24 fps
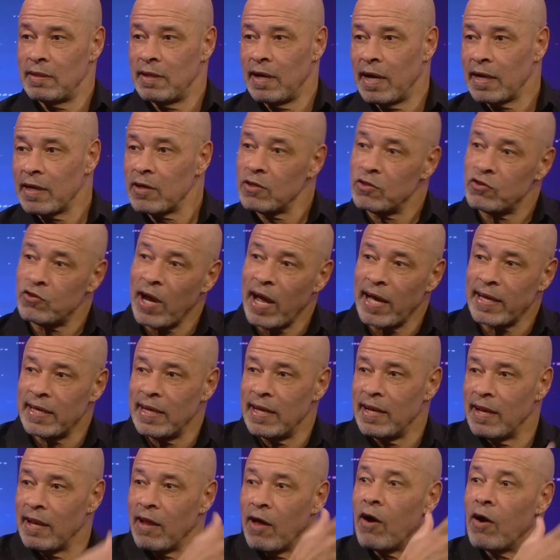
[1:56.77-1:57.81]
I could drag it
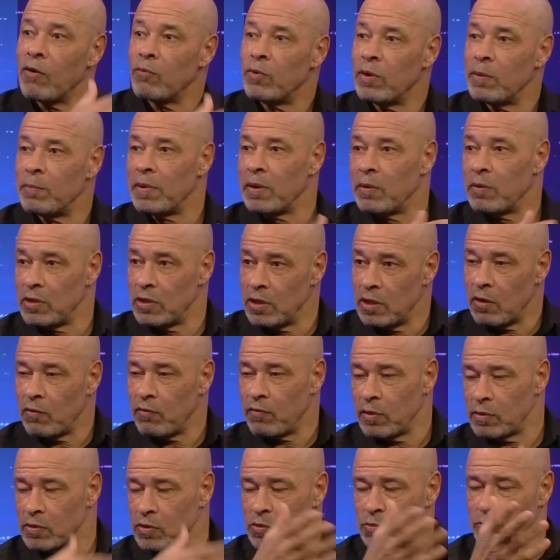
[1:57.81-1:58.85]
along with me. You know, if I
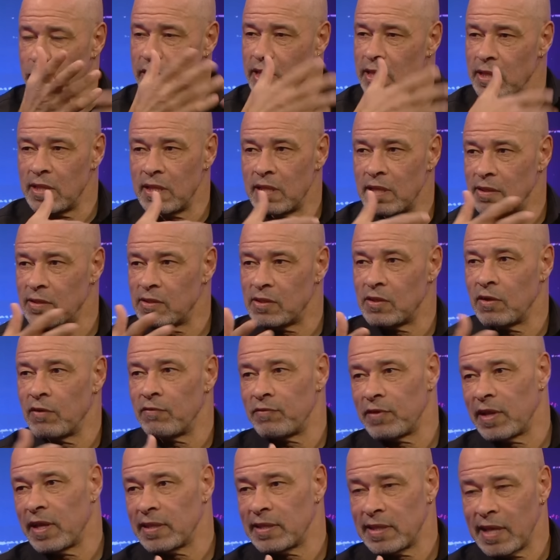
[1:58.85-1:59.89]
was sprinting and stuff
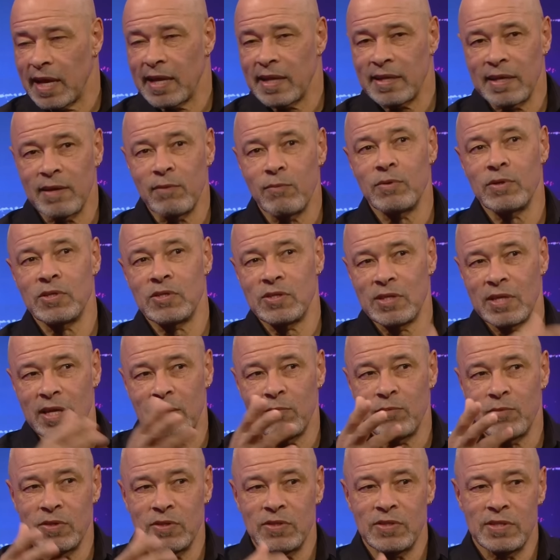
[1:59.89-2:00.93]
like that, it
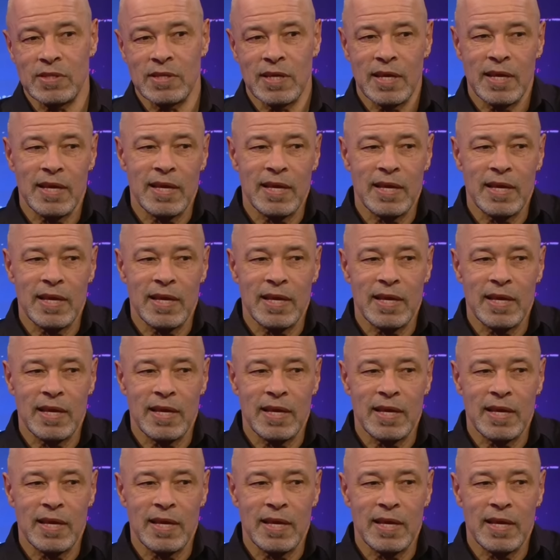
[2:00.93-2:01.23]
was